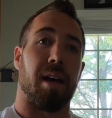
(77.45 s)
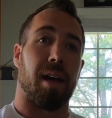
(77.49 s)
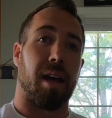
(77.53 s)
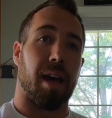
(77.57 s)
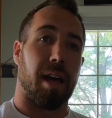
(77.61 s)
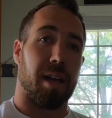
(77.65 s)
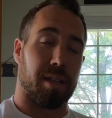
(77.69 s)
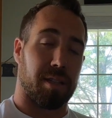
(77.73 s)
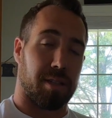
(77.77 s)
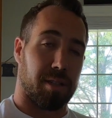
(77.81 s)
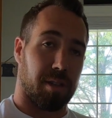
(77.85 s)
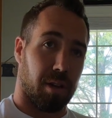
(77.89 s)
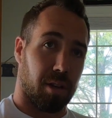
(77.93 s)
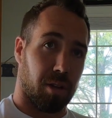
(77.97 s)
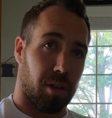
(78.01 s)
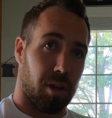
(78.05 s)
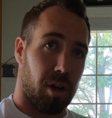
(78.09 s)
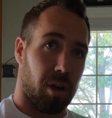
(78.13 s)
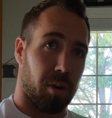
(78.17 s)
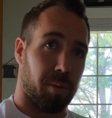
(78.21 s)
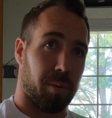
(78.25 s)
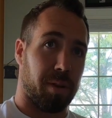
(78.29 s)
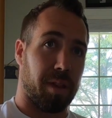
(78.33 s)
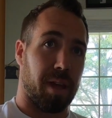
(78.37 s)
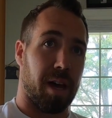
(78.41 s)

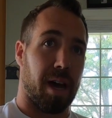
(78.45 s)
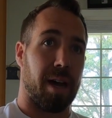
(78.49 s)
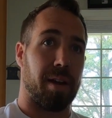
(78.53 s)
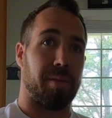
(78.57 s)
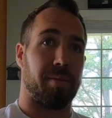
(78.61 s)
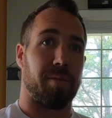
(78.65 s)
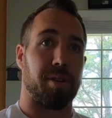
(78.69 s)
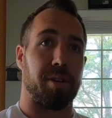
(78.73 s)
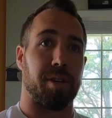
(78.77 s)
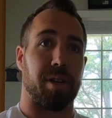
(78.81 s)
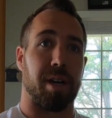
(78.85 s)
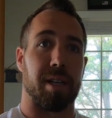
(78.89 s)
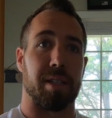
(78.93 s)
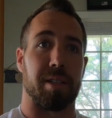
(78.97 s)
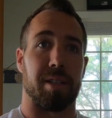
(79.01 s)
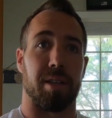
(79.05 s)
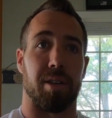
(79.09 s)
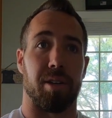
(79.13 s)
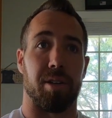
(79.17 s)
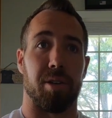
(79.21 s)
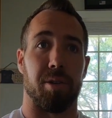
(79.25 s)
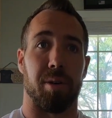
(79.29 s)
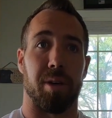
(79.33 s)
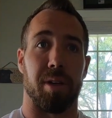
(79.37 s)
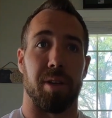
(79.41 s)
Along with that, for you guys that are
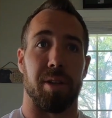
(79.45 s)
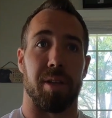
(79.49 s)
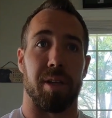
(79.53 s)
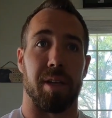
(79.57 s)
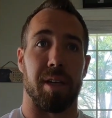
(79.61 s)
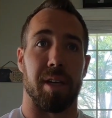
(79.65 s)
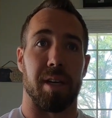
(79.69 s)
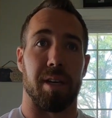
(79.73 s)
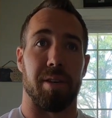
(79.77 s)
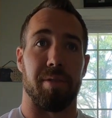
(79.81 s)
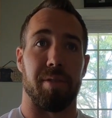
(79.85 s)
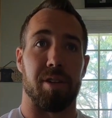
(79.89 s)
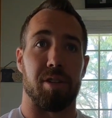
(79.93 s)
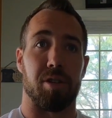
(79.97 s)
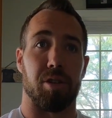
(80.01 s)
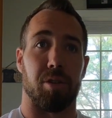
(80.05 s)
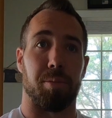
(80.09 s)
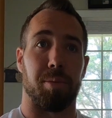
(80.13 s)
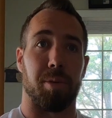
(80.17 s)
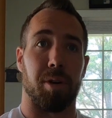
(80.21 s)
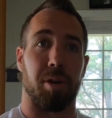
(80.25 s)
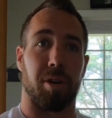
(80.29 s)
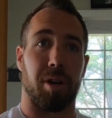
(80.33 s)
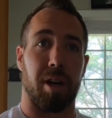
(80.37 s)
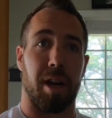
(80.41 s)
doing the individual
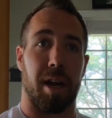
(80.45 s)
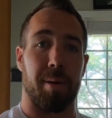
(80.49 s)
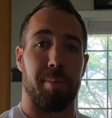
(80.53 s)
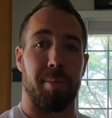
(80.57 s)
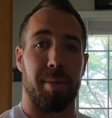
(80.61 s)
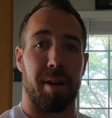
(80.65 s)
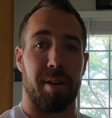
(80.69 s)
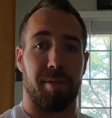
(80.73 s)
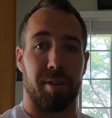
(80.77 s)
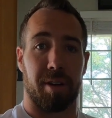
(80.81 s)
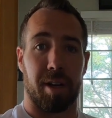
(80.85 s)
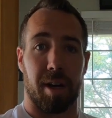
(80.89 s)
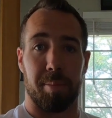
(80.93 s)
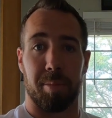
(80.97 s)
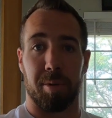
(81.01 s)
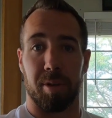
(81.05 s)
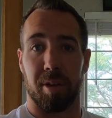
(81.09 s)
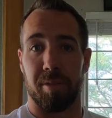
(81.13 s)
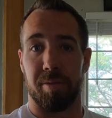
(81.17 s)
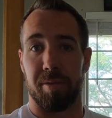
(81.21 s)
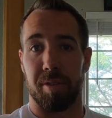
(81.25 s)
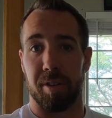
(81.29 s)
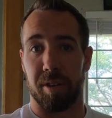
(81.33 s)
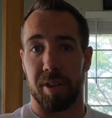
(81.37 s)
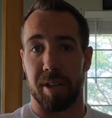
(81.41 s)
program, I have a couple
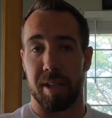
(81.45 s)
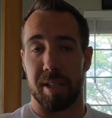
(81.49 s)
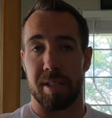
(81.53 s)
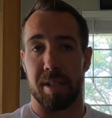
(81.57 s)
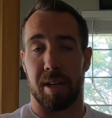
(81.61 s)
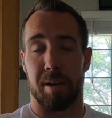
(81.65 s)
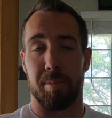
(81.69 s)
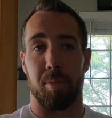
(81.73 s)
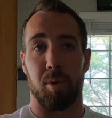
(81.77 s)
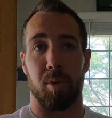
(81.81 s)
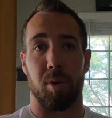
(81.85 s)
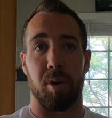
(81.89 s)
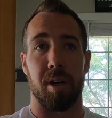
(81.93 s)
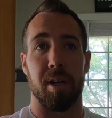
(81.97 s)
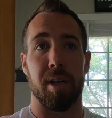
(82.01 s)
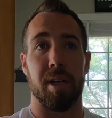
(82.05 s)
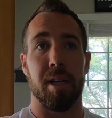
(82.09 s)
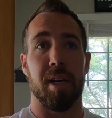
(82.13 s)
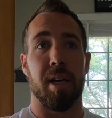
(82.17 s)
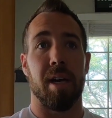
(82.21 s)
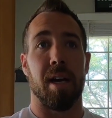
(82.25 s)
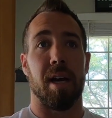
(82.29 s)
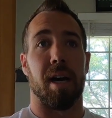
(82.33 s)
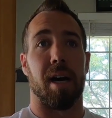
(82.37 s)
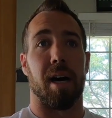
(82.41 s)
of affiliates on board.
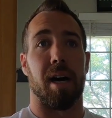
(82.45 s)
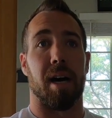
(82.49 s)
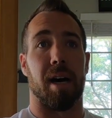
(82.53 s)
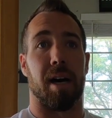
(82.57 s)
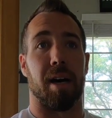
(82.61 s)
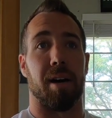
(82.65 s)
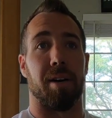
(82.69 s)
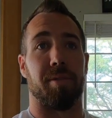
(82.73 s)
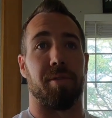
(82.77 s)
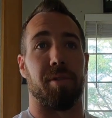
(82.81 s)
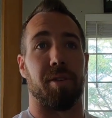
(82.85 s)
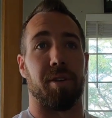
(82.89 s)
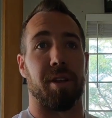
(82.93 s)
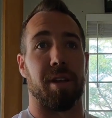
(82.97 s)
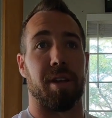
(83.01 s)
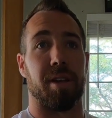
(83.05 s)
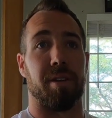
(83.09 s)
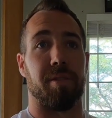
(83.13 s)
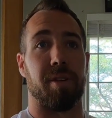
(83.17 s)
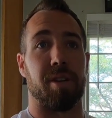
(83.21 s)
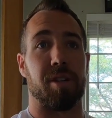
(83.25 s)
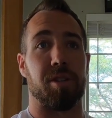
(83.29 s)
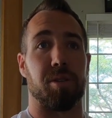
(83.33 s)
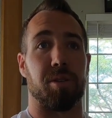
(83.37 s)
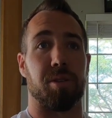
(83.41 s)
For the
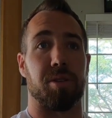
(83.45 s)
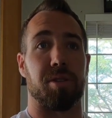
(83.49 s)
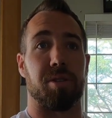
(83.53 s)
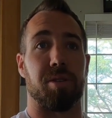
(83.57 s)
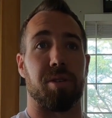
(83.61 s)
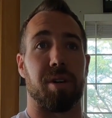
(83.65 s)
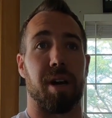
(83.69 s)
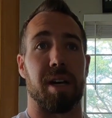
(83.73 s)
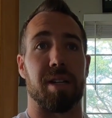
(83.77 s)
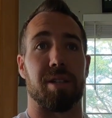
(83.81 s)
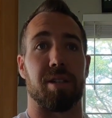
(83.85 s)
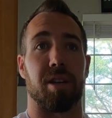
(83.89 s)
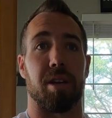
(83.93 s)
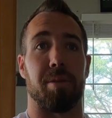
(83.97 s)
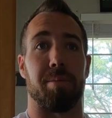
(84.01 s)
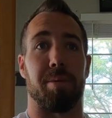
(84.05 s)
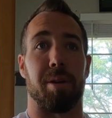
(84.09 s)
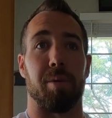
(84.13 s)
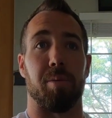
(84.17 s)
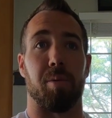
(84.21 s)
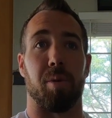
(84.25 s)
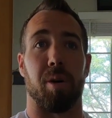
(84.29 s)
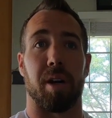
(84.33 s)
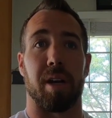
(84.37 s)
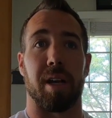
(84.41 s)
individuals, you guys are going to be
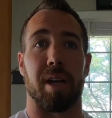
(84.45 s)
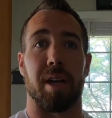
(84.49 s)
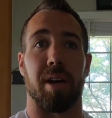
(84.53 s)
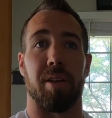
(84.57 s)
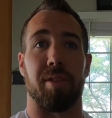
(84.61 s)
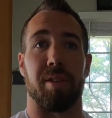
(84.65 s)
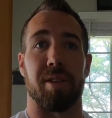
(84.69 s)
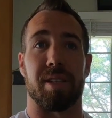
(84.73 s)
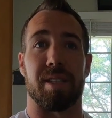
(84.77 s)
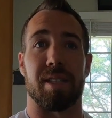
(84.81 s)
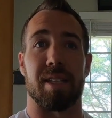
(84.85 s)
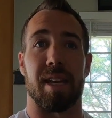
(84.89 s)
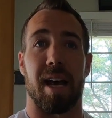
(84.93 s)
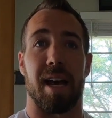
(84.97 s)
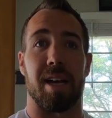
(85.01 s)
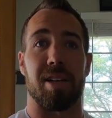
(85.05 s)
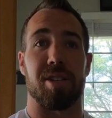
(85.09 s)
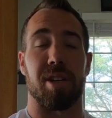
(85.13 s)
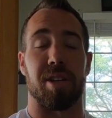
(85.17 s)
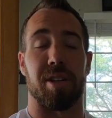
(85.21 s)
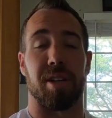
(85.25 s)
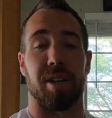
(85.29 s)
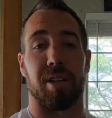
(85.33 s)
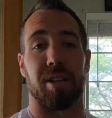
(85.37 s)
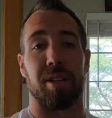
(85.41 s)
working on the snatch
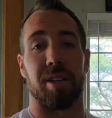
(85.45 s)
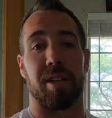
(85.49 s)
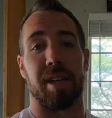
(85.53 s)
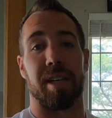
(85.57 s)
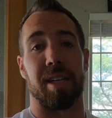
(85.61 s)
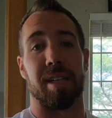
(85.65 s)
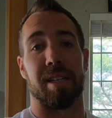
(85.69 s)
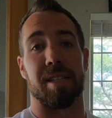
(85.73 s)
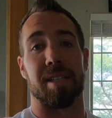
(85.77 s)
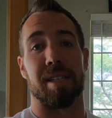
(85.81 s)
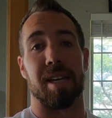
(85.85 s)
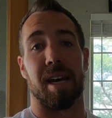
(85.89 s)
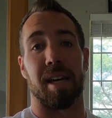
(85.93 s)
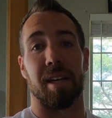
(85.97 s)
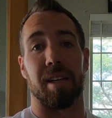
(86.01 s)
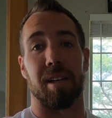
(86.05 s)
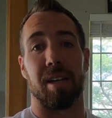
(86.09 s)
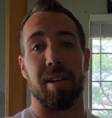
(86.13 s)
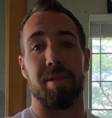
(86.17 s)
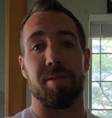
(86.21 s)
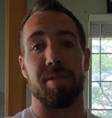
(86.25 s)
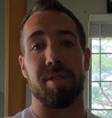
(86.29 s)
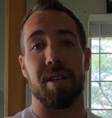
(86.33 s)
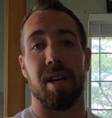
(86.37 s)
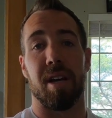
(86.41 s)
and the clean
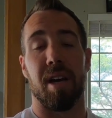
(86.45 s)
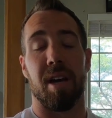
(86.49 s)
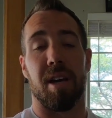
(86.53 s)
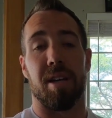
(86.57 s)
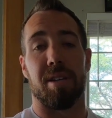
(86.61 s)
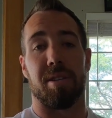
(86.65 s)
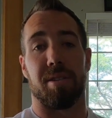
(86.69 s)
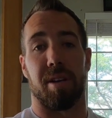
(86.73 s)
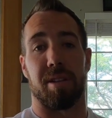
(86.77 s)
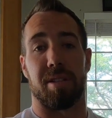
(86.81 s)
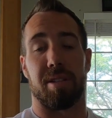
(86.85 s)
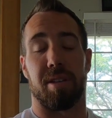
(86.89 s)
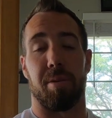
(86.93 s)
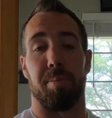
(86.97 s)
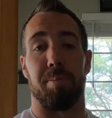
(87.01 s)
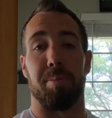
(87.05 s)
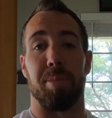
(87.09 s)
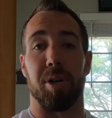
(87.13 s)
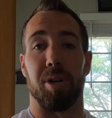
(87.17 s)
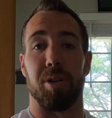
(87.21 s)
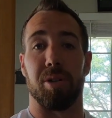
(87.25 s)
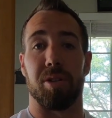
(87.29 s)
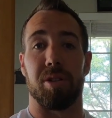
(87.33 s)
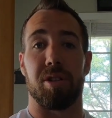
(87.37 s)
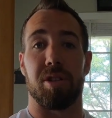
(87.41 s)
deadlifts. So that's to
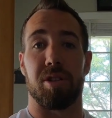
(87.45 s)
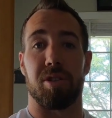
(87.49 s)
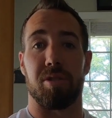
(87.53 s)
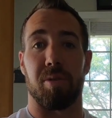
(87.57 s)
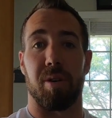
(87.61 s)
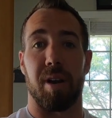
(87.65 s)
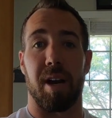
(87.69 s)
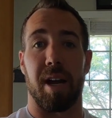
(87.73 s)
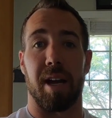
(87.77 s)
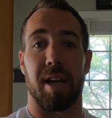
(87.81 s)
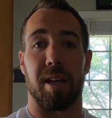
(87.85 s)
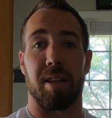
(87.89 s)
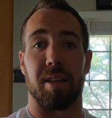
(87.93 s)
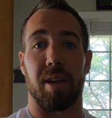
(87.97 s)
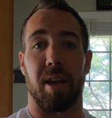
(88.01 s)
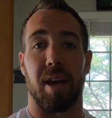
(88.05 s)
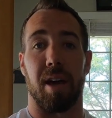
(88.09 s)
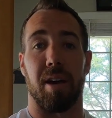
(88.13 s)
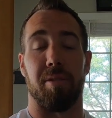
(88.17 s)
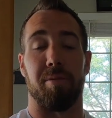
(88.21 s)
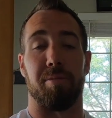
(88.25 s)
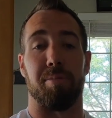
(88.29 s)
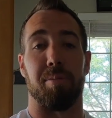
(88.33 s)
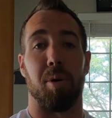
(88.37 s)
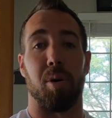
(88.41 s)
build strength
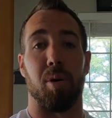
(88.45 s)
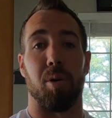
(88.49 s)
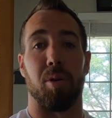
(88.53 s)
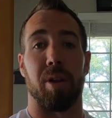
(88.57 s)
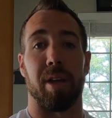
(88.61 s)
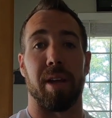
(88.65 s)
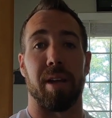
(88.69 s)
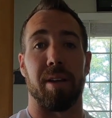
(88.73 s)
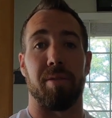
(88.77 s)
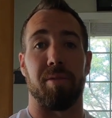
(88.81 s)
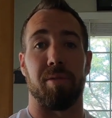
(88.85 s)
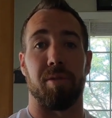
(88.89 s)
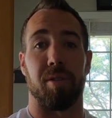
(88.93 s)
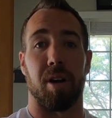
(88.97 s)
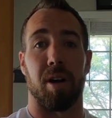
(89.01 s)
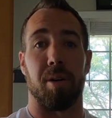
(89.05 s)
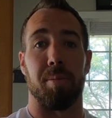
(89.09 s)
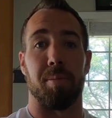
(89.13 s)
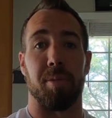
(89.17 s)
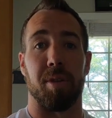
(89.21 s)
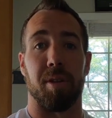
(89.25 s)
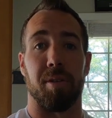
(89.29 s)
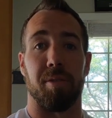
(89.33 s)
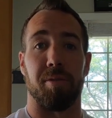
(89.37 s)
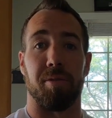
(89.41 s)
of pulling
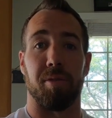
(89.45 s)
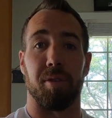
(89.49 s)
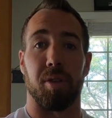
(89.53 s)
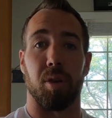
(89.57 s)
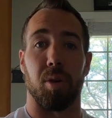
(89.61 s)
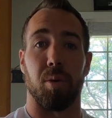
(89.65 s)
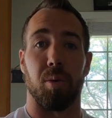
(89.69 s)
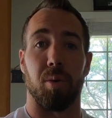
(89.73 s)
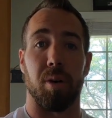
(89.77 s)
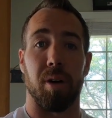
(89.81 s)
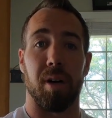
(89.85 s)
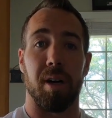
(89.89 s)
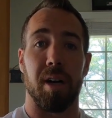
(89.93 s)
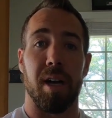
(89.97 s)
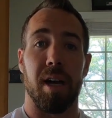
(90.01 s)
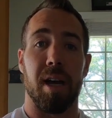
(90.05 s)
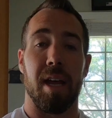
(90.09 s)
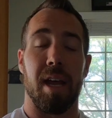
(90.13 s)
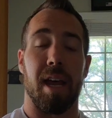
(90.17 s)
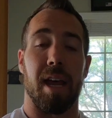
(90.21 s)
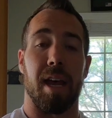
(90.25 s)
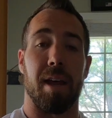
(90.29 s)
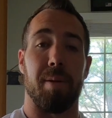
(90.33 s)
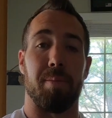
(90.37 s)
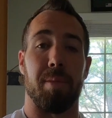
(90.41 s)
from the floor
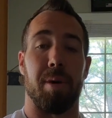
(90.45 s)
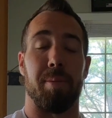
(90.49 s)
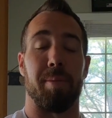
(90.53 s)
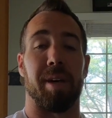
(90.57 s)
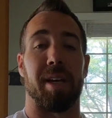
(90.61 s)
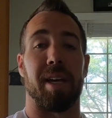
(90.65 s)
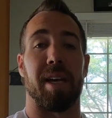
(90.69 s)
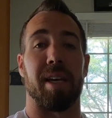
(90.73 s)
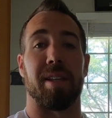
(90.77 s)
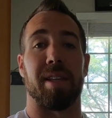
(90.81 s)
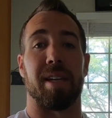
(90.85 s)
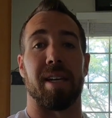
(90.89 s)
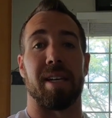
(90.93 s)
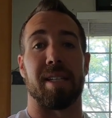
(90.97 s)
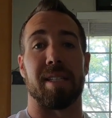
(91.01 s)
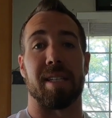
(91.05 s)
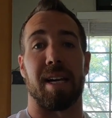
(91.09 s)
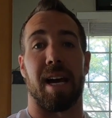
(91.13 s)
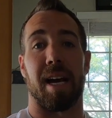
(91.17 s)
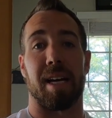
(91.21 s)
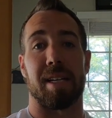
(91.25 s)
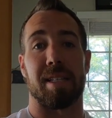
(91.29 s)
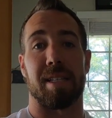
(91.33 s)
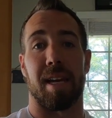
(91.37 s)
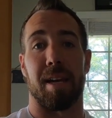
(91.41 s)
and mimicking the
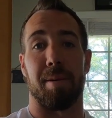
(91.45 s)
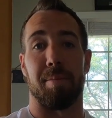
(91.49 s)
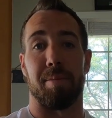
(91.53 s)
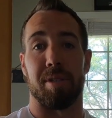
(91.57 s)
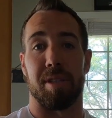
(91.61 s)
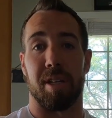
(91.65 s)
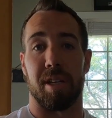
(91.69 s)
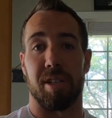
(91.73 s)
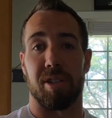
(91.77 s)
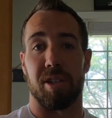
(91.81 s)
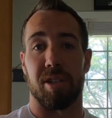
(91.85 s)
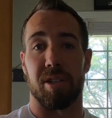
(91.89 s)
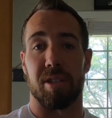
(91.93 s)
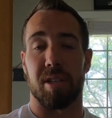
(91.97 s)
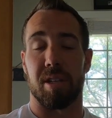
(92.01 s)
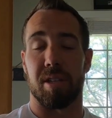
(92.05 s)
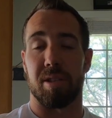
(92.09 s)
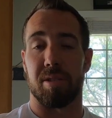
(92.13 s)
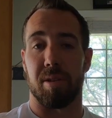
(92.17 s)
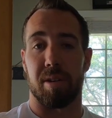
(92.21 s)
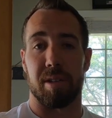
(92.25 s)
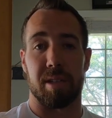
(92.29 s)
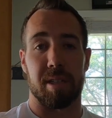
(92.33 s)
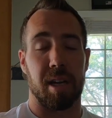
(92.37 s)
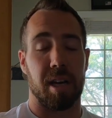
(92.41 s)
exact same positions.
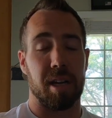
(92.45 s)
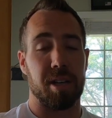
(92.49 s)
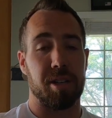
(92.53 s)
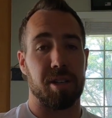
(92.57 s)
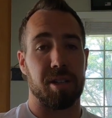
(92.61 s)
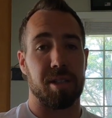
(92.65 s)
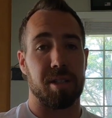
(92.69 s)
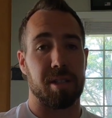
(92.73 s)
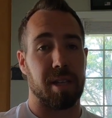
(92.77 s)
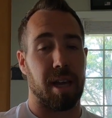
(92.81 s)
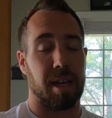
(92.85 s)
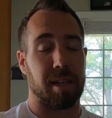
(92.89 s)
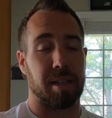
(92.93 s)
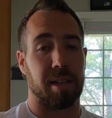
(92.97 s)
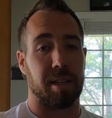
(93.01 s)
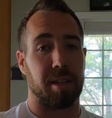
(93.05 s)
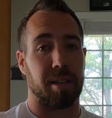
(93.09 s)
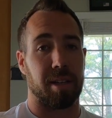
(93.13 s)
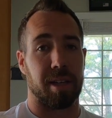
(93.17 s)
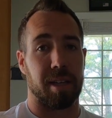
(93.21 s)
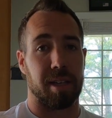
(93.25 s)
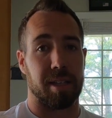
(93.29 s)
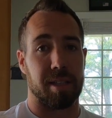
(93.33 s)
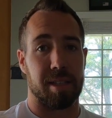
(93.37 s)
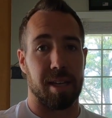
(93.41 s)
So it's not just
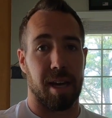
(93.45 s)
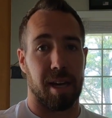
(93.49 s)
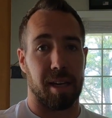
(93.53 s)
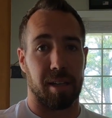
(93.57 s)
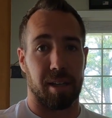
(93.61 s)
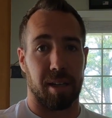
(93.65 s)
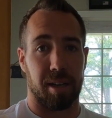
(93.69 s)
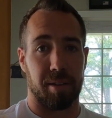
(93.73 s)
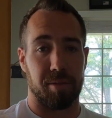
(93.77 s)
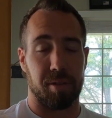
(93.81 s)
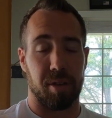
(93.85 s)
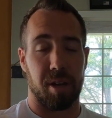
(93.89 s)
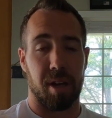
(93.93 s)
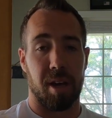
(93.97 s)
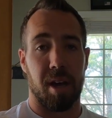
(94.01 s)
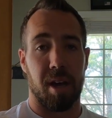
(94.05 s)
technically a deadlift.